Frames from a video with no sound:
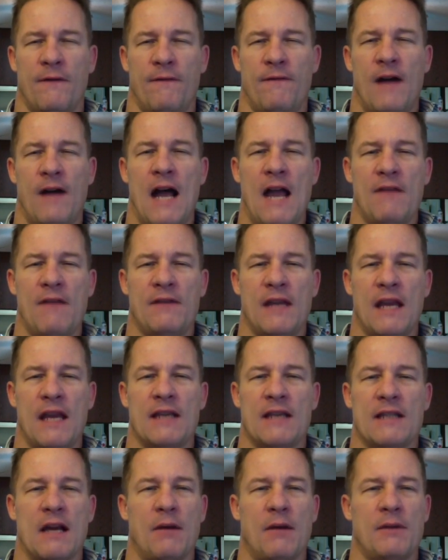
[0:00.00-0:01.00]
5
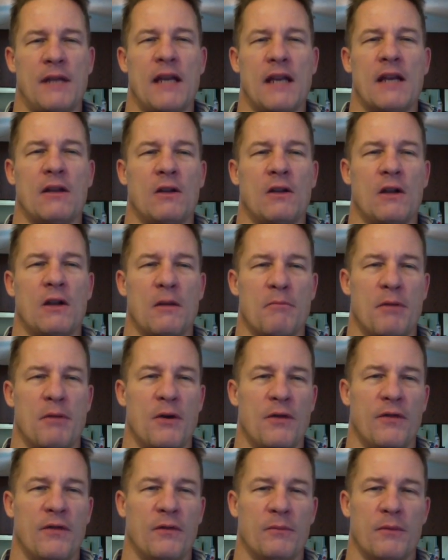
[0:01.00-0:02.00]
days, I would take a look at
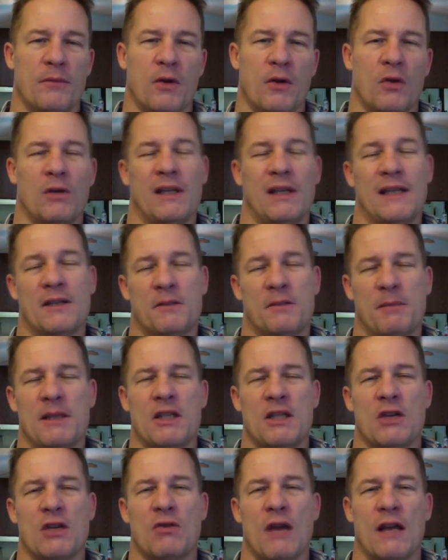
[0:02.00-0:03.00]
both of them, or
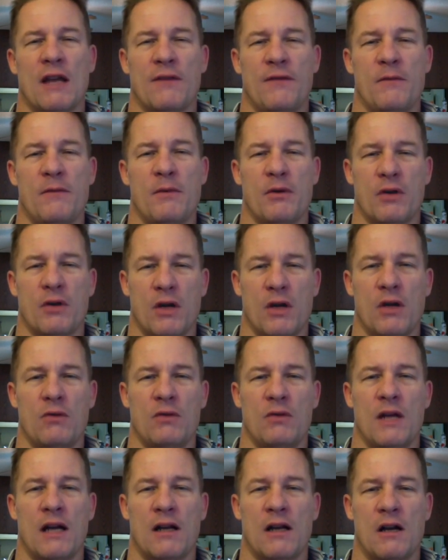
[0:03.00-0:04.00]
especially
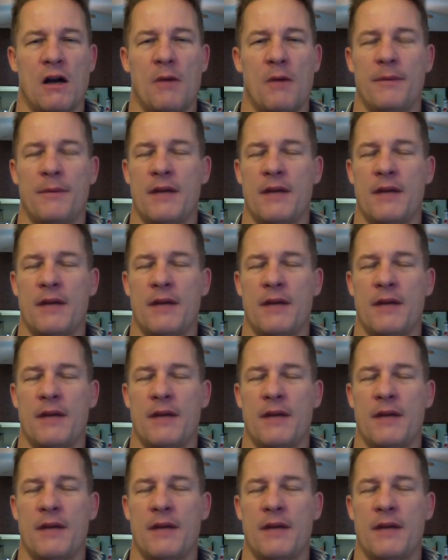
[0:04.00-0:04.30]
crackthefemalecode.com.